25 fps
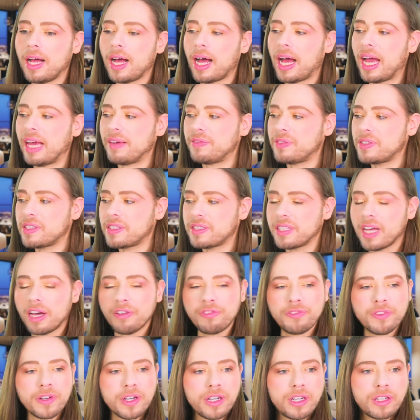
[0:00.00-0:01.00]
I've
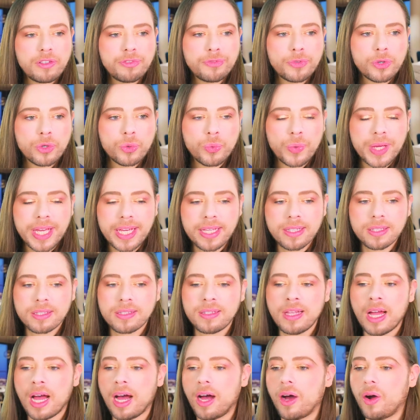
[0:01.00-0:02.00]
suffered for weeks
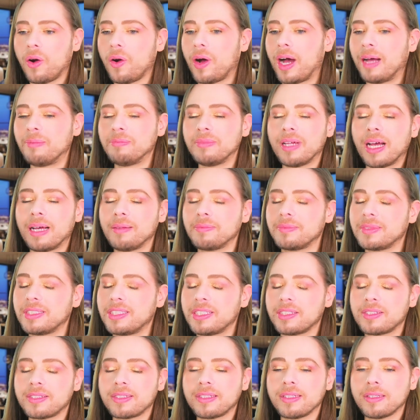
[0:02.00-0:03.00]
now. I'm, I'm
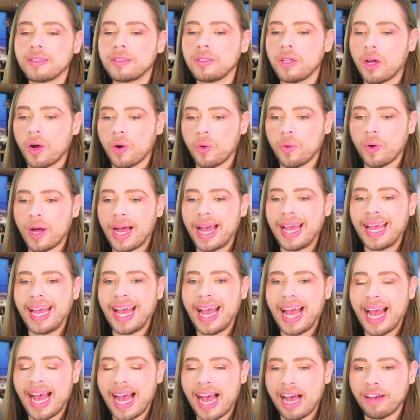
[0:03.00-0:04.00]
just, no, I
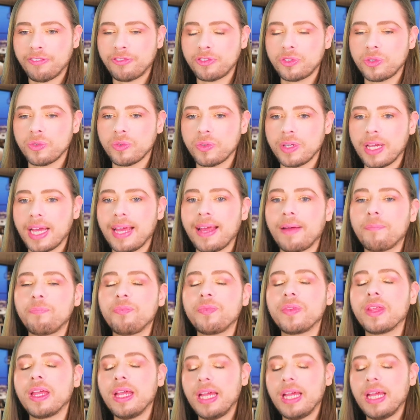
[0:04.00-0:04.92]
have to. It,